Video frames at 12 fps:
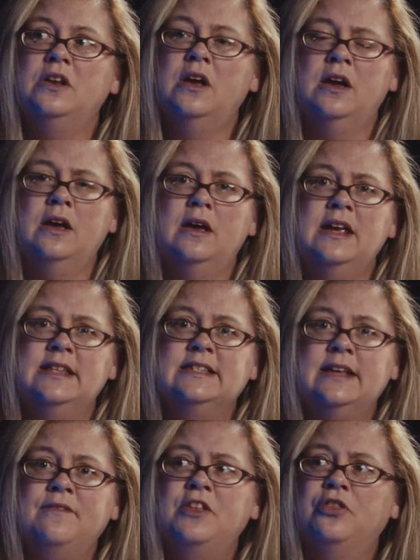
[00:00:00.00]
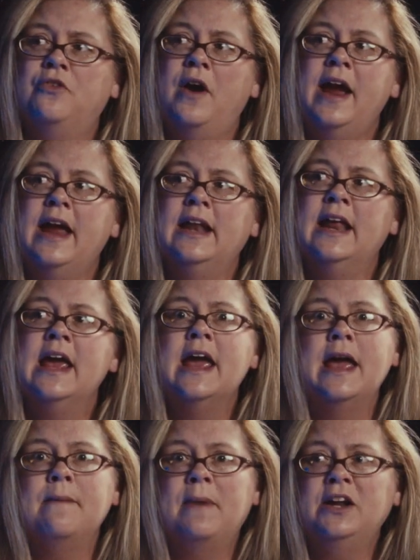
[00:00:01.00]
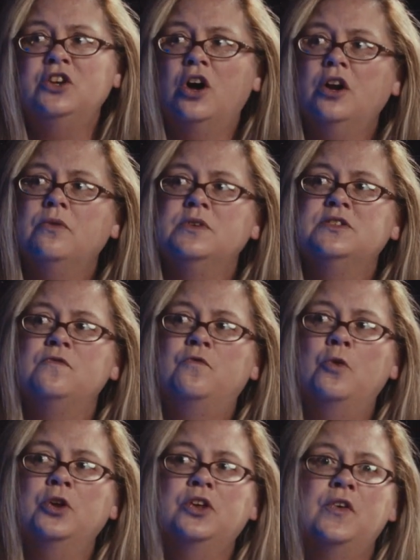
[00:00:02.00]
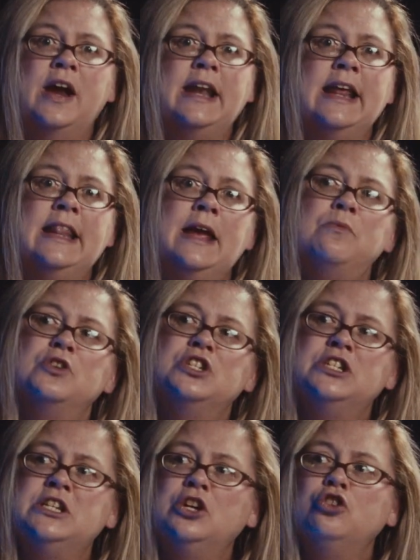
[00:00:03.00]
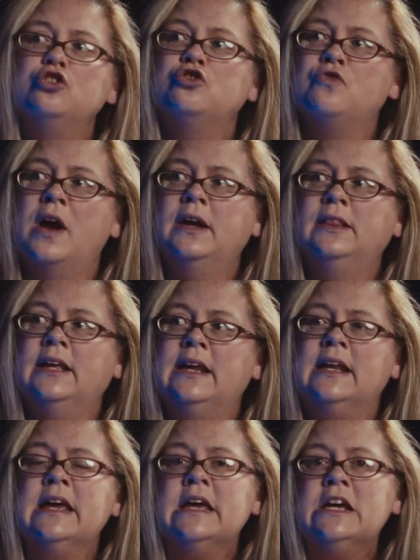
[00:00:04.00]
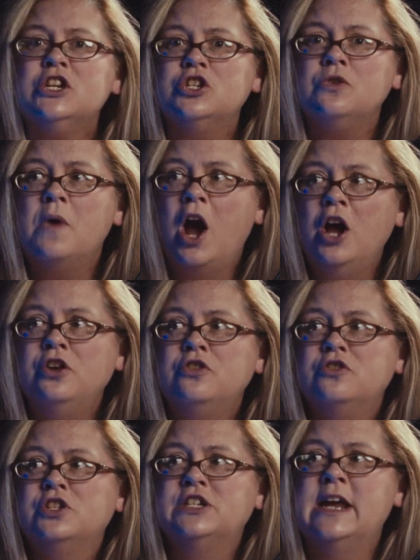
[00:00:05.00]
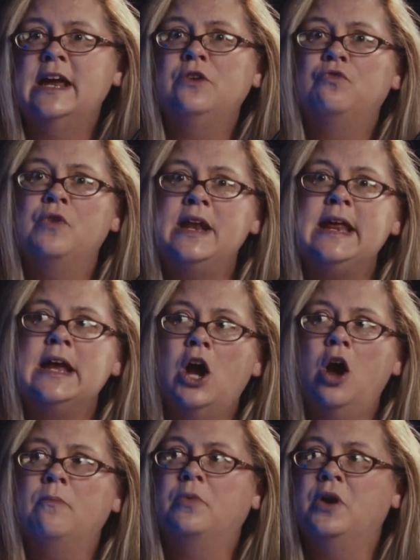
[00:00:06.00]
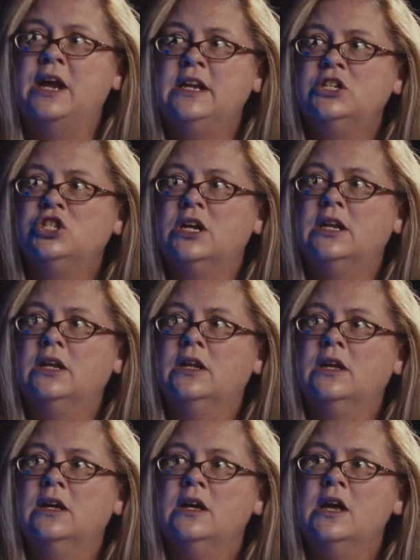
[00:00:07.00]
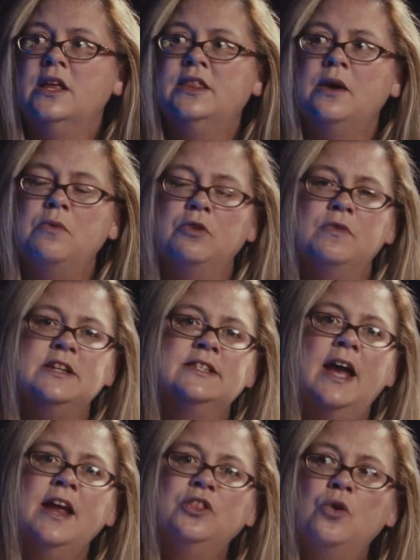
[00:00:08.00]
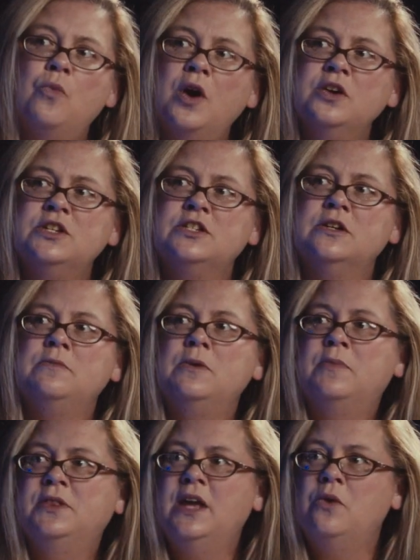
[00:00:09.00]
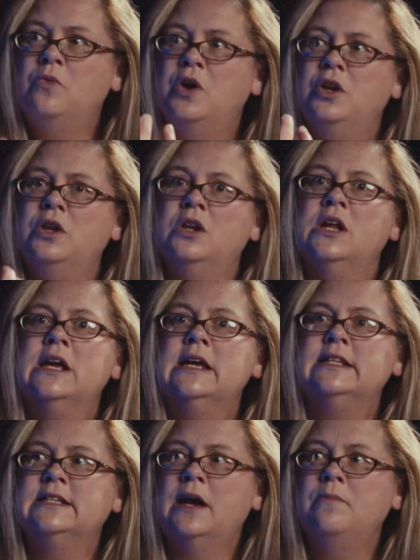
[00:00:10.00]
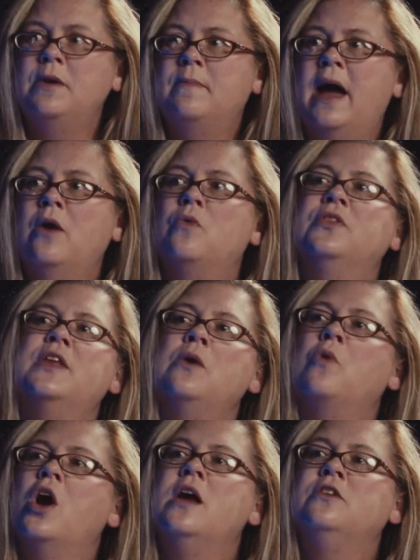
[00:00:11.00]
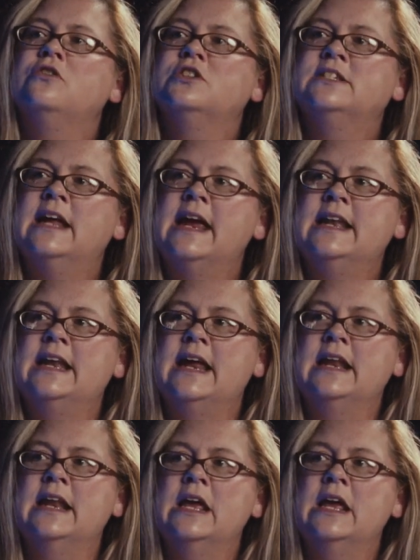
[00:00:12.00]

uh, in seventh grade, and my daughter was in fourth grade, and they were still struggling to understand reading comprehension they would recite the words to me, but they wouldn't tell me back what they were understanding. Yeah.